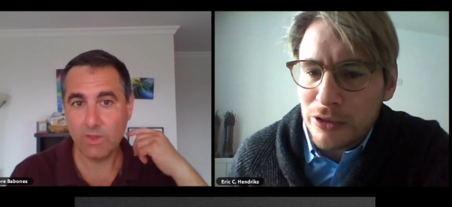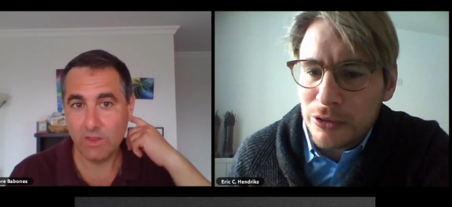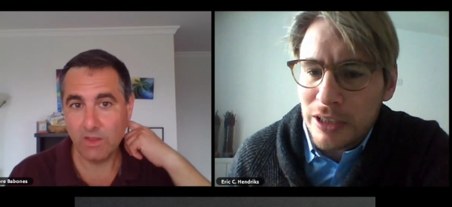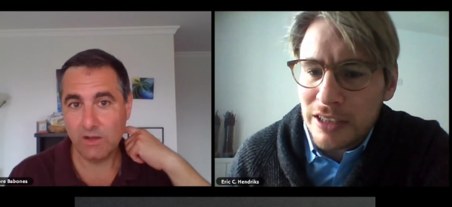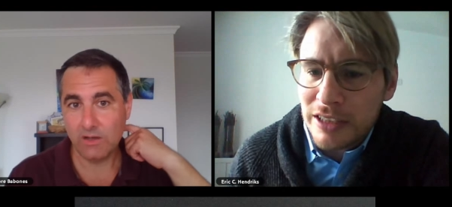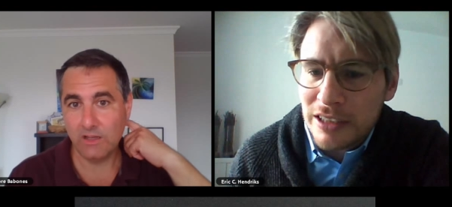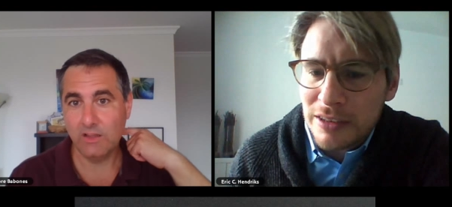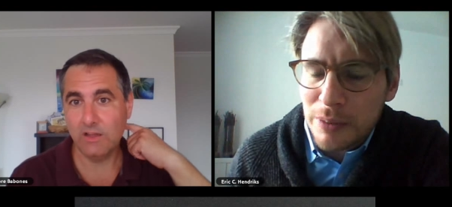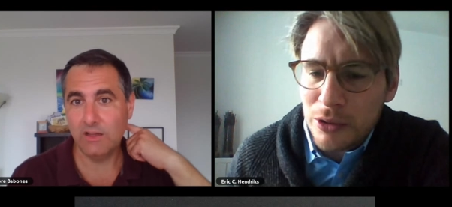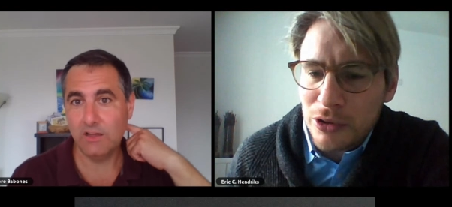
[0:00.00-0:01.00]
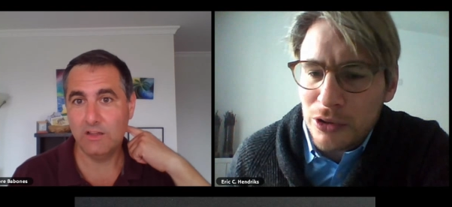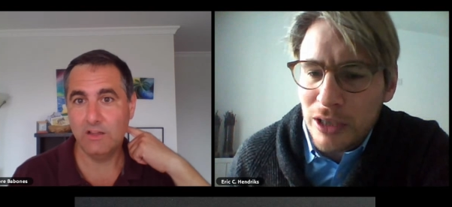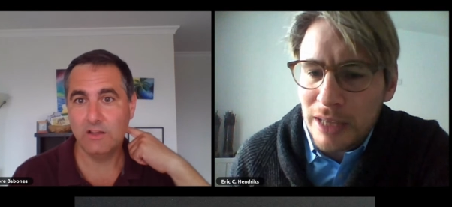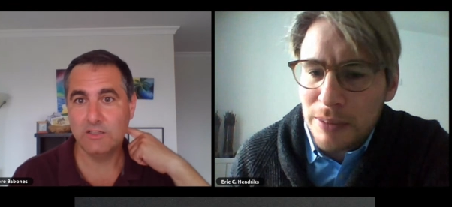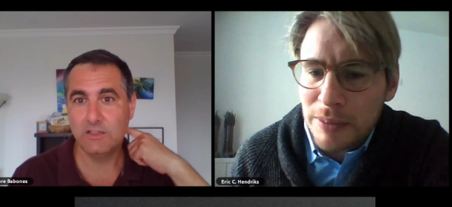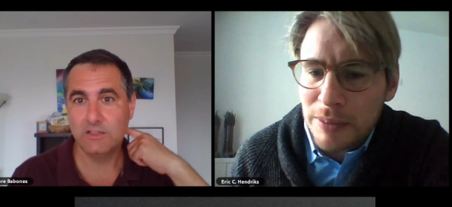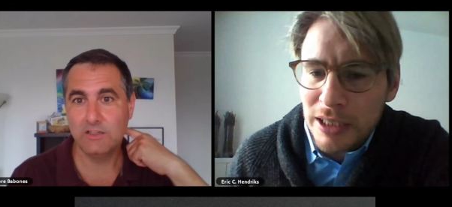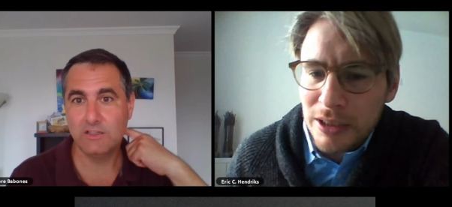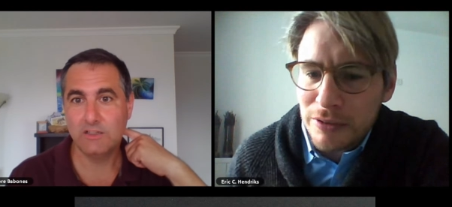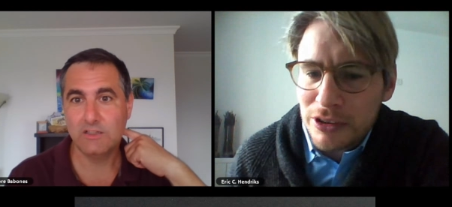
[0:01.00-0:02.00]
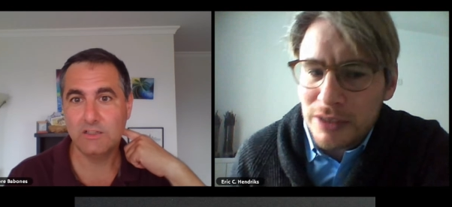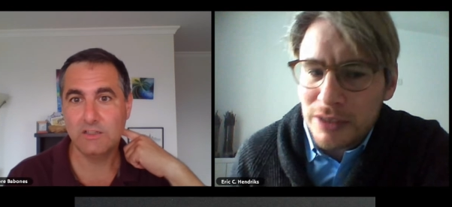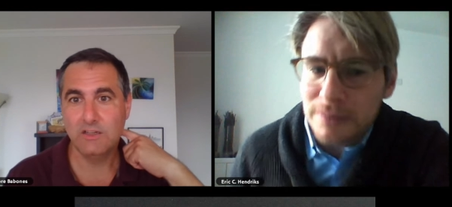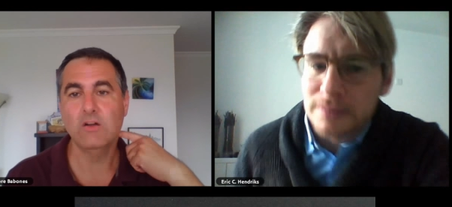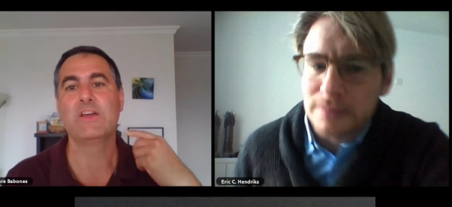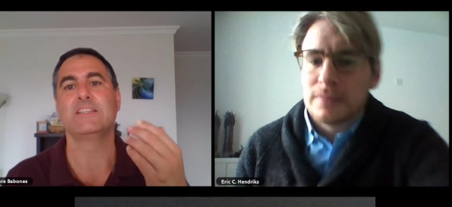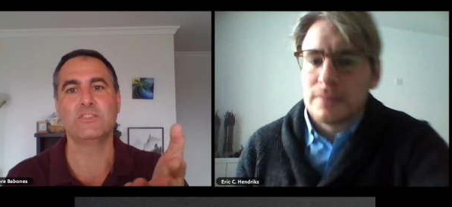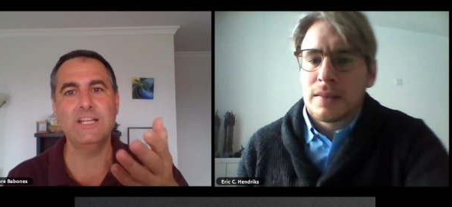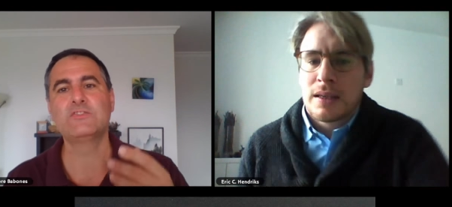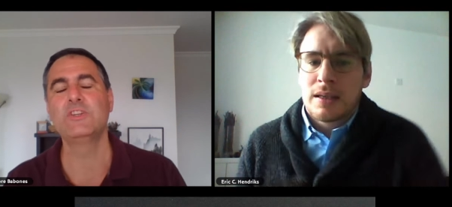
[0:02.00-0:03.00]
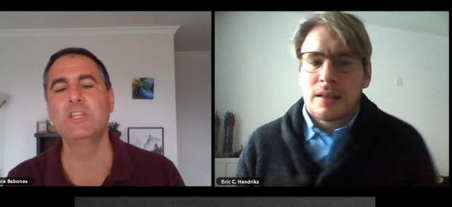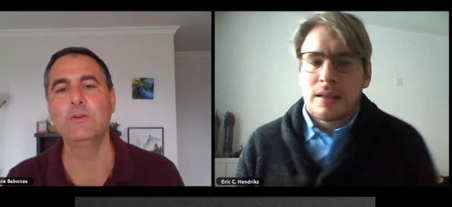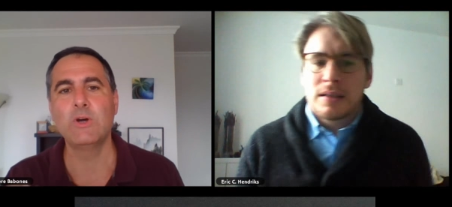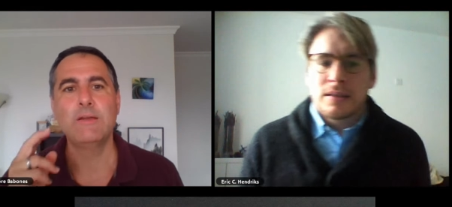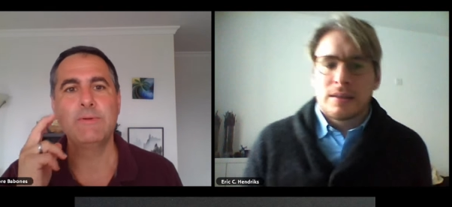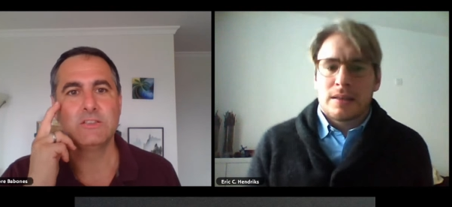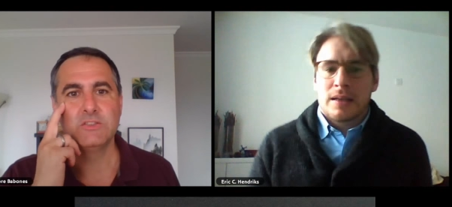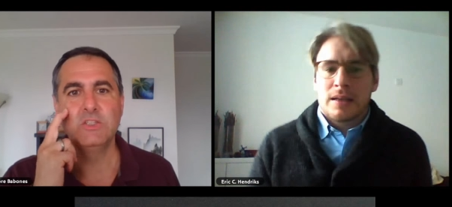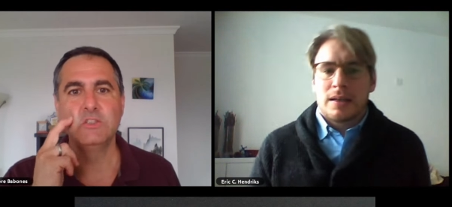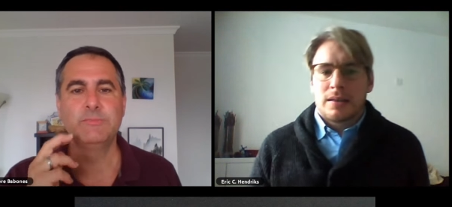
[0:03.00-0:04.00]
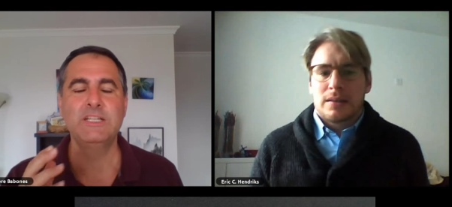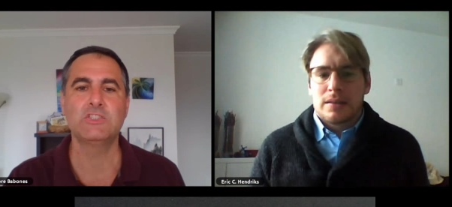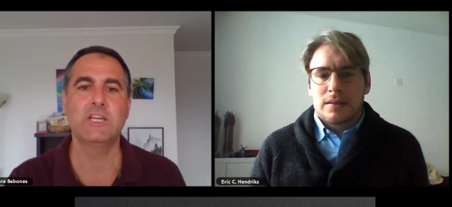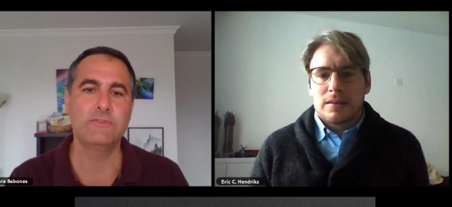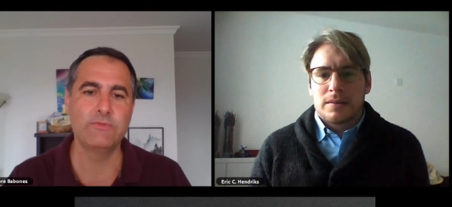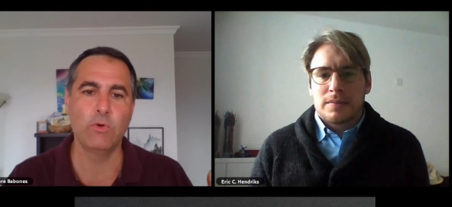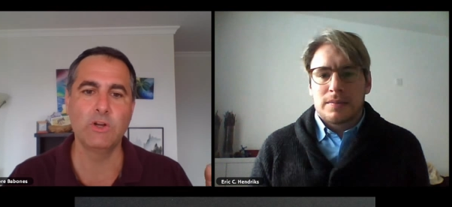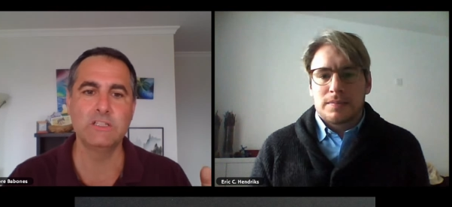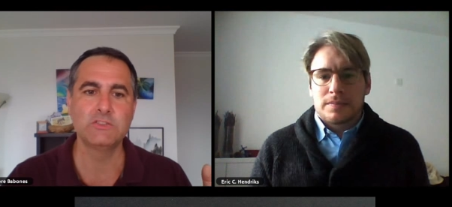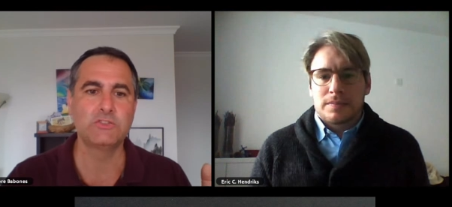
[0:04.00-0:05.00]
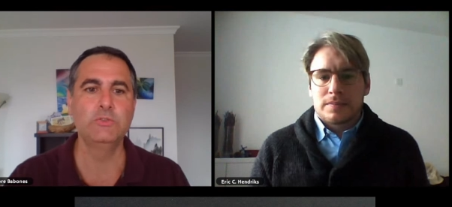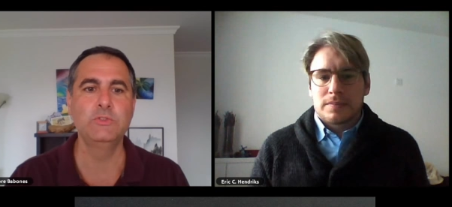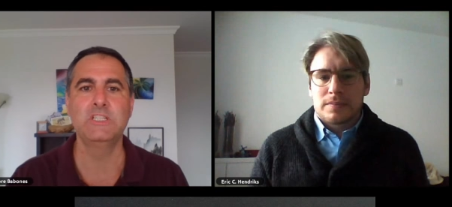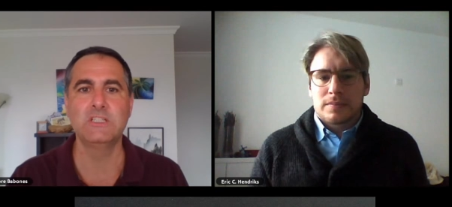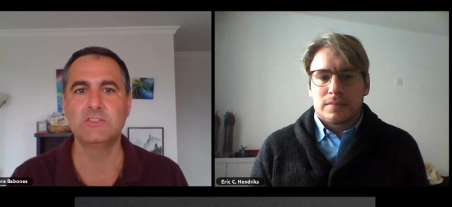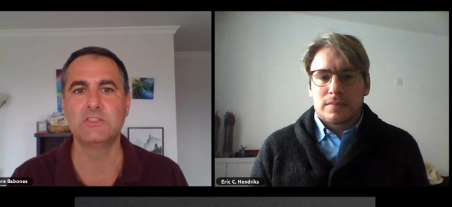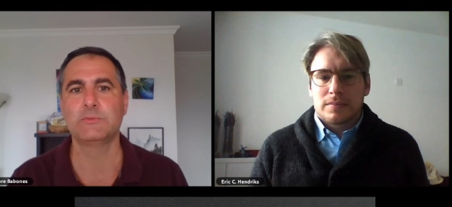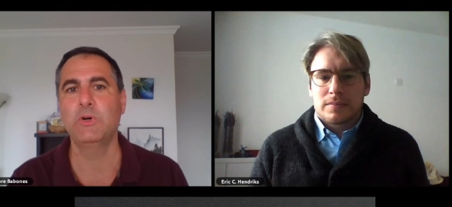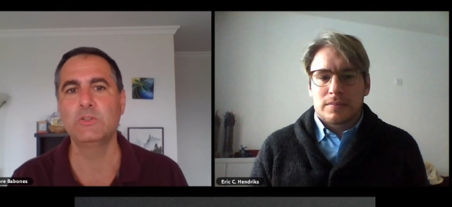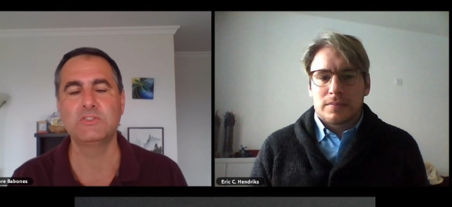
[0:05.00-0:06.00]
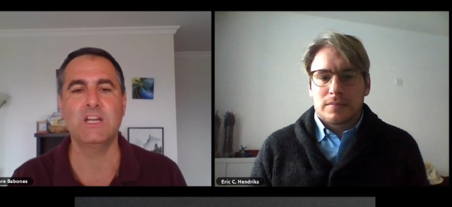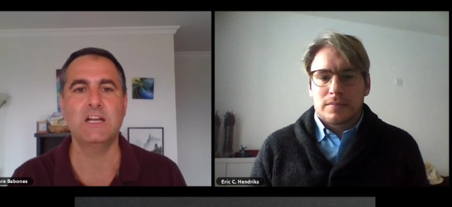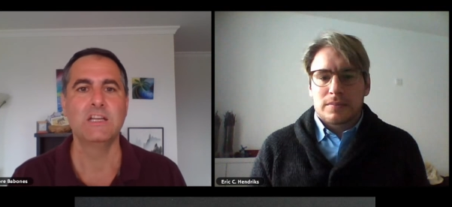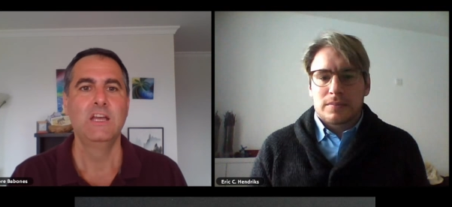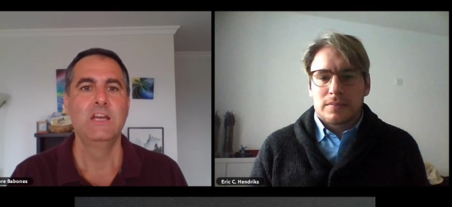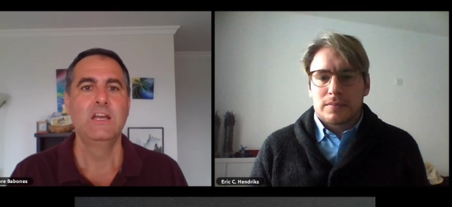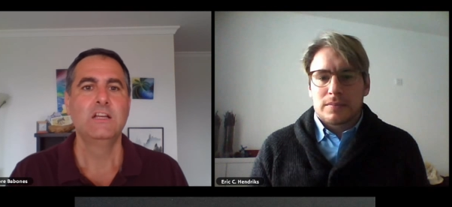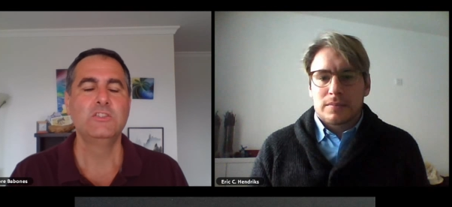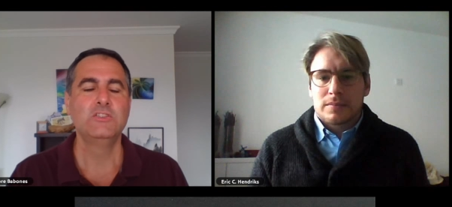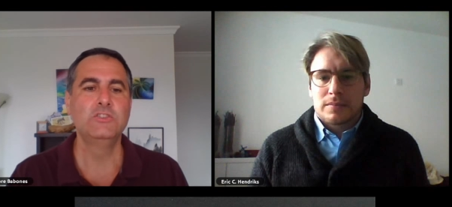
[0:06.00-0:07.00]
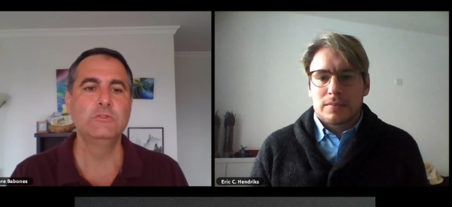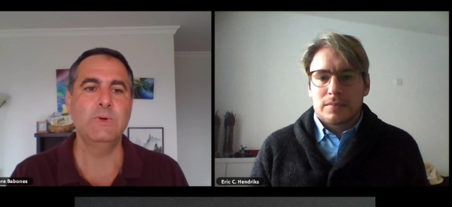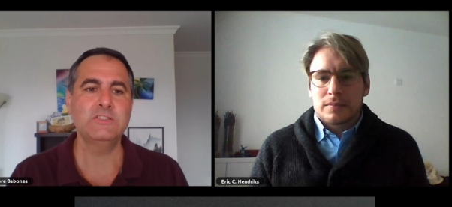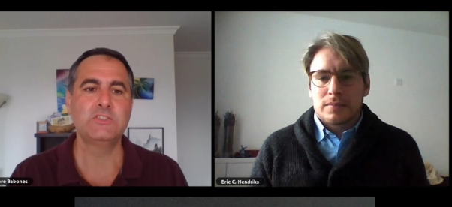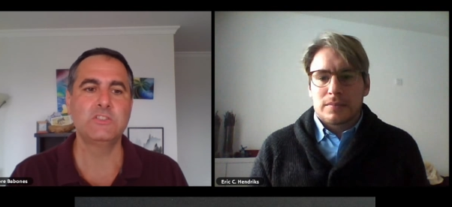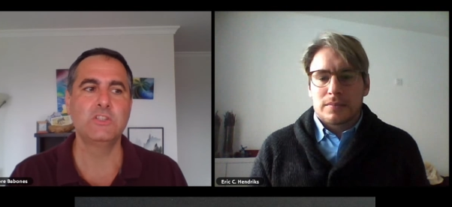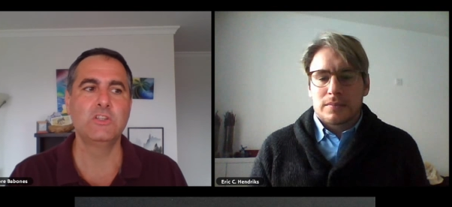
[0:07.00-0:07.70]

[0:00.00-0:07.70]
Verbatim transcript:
Speaker 1: two years as a postdoc at Peking University.
Speaker 2: Okay, so that's really what I meant. You've been in China four years, two years as a postdoc. You must